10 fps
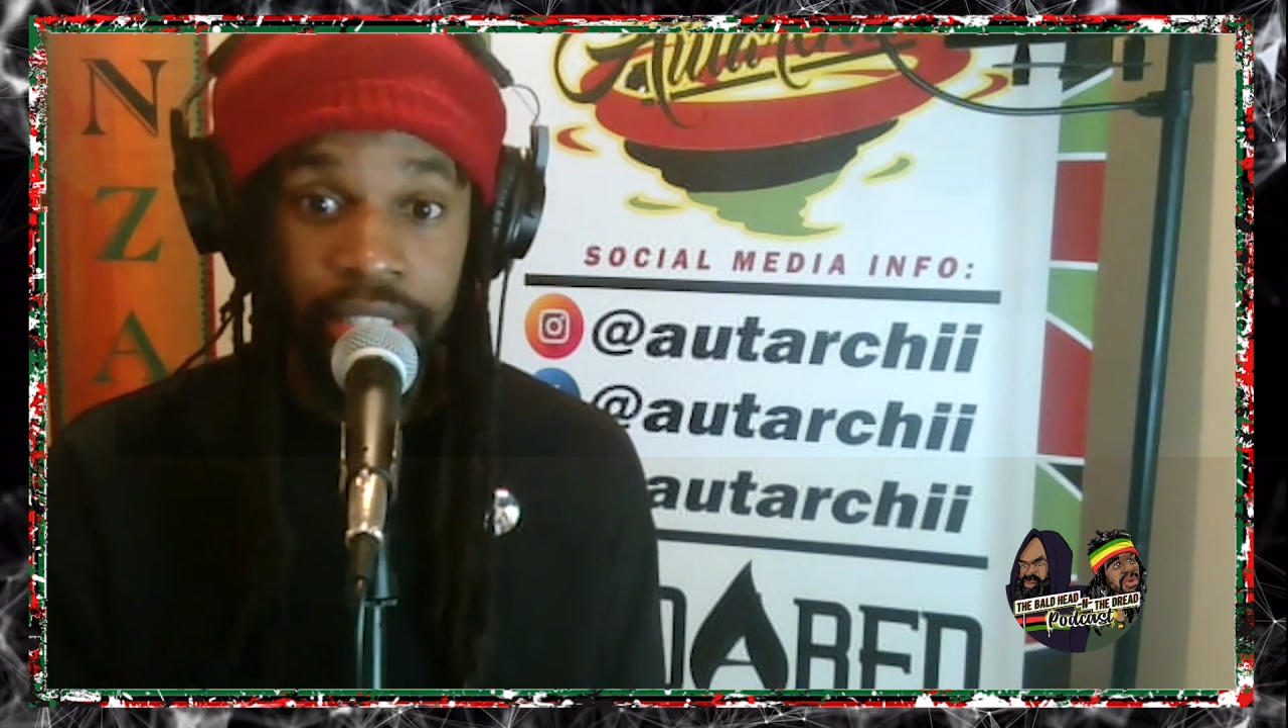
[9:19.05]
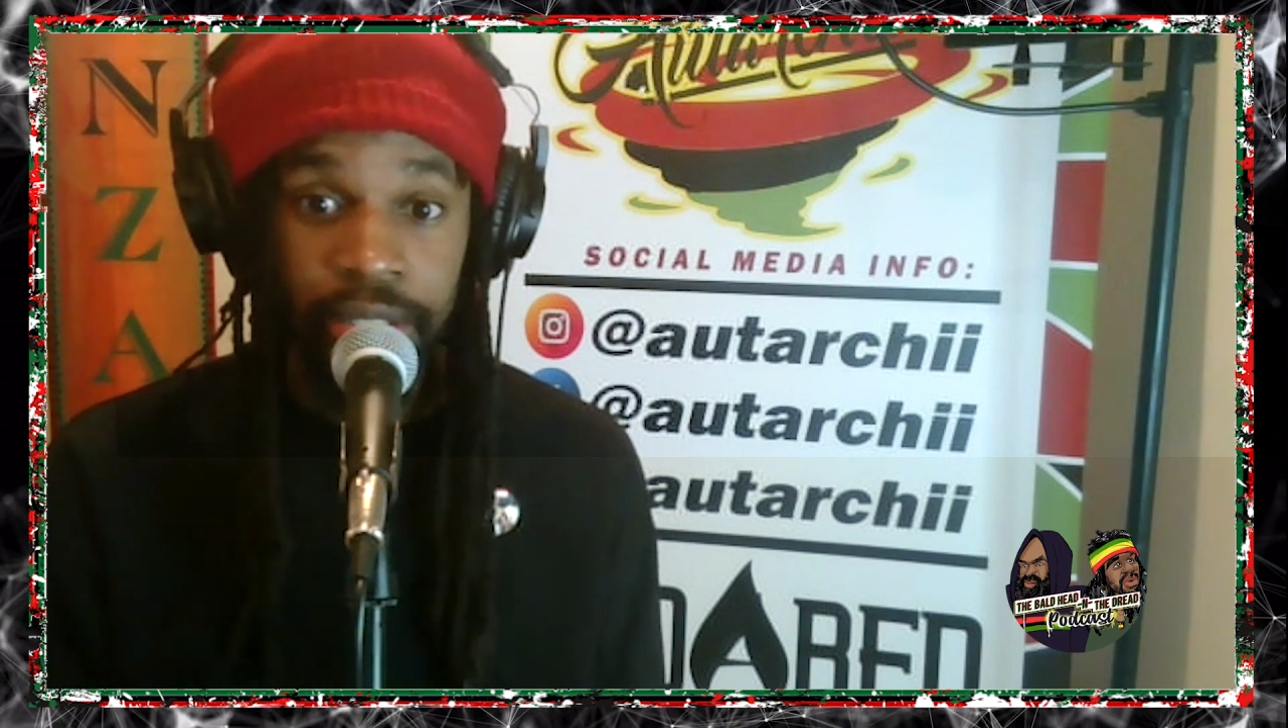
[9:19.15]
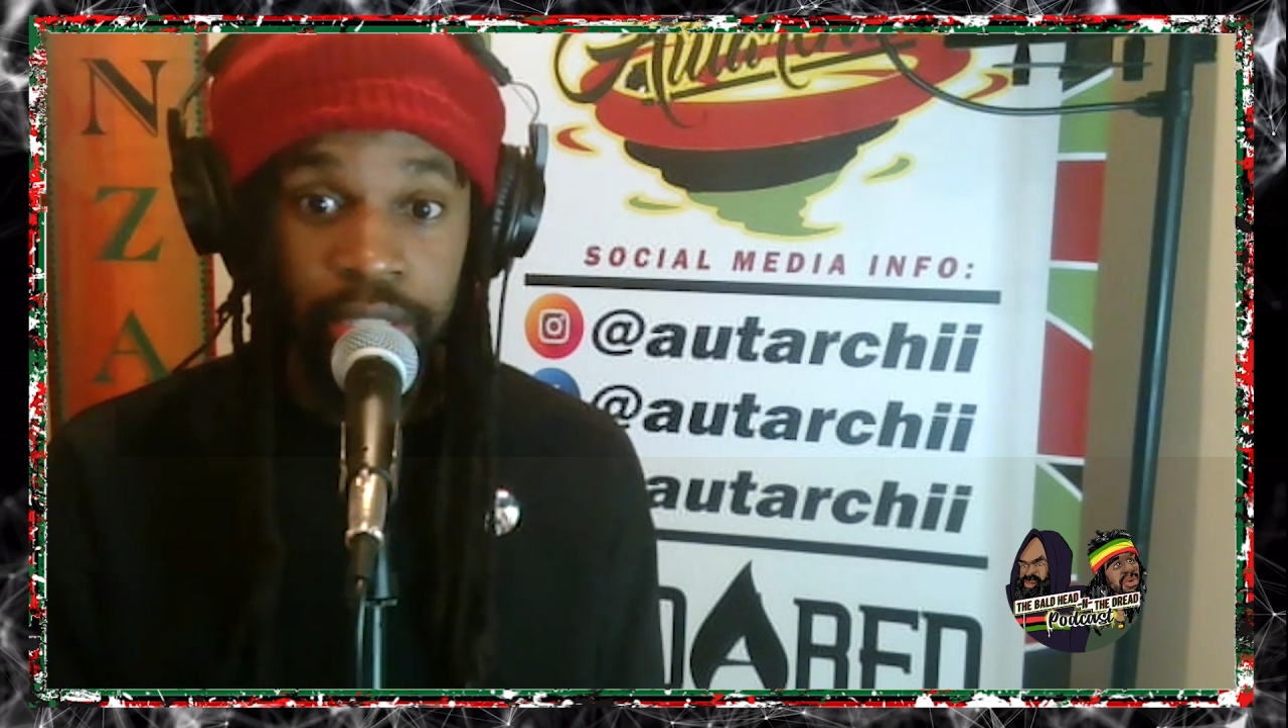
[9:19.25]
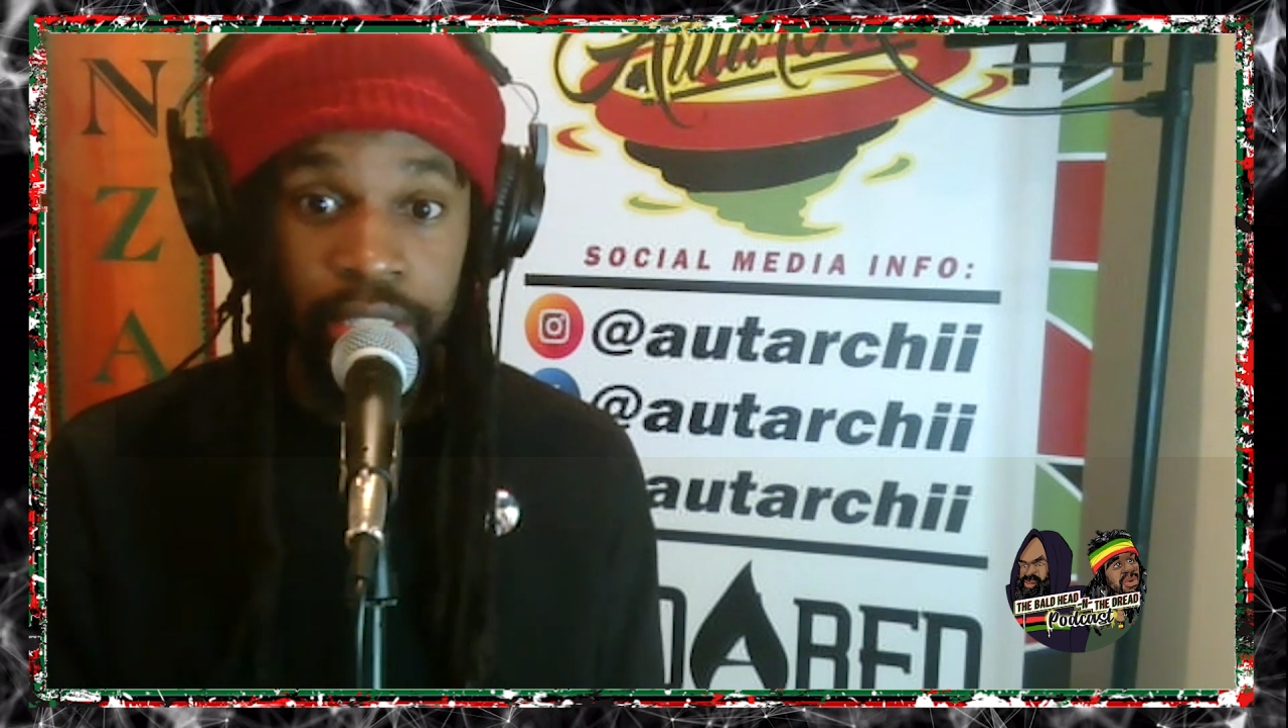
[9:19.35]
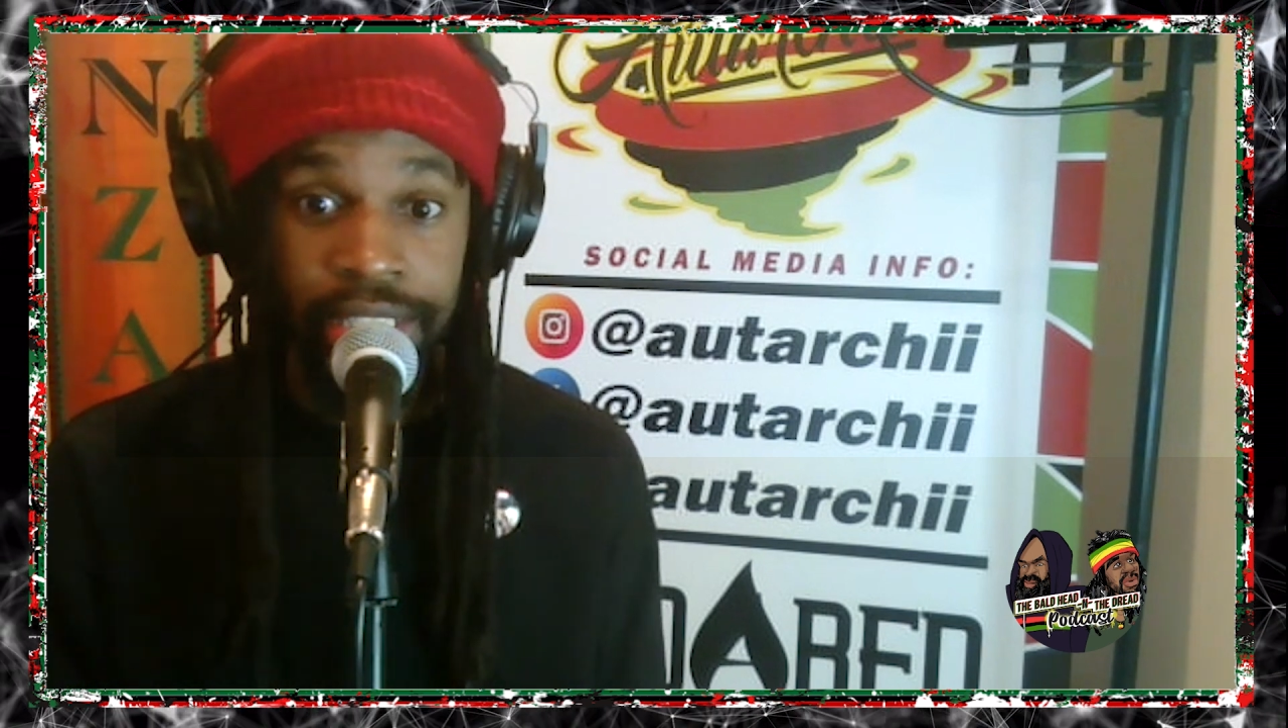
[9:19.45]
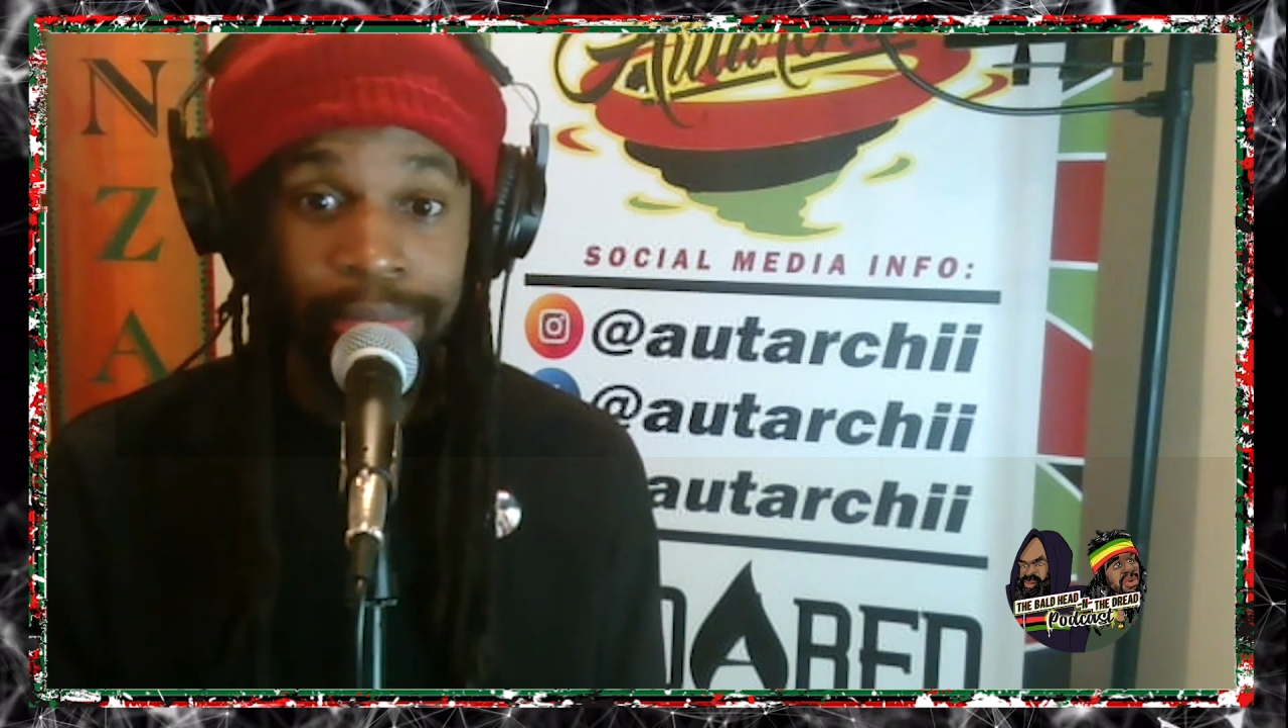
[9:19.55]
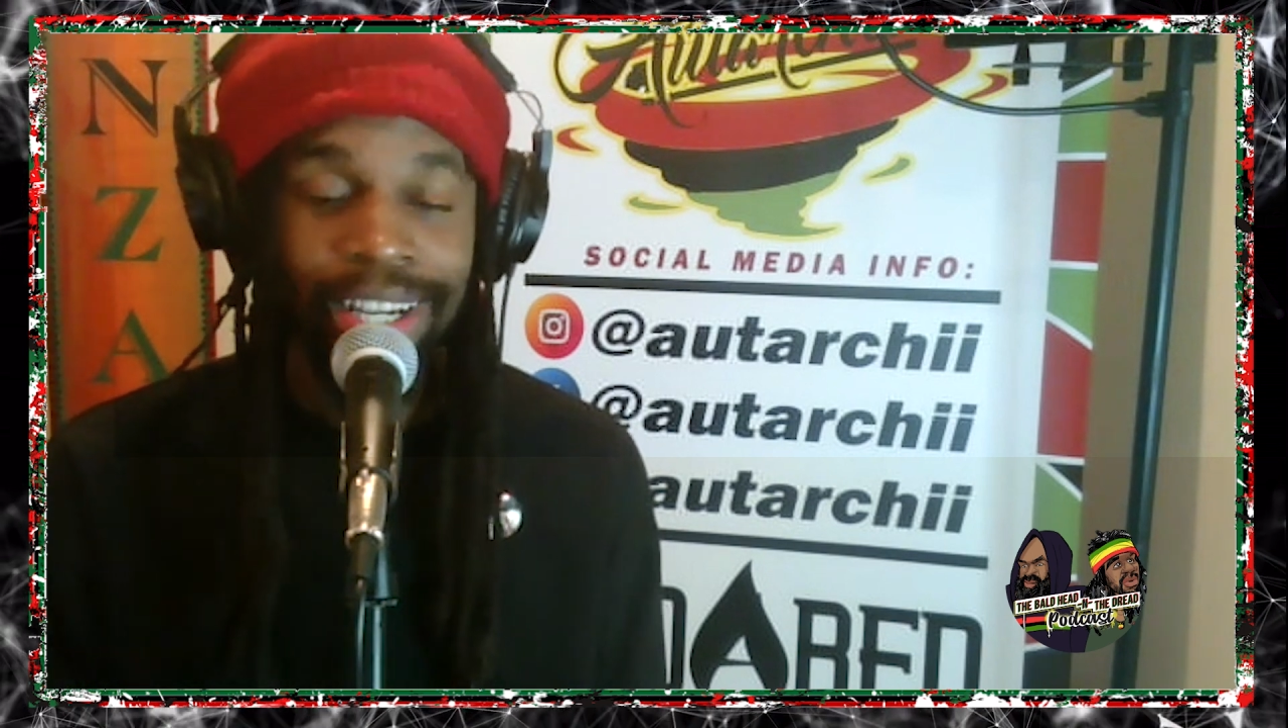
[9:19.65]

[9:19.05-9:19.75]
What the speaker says: do the thing,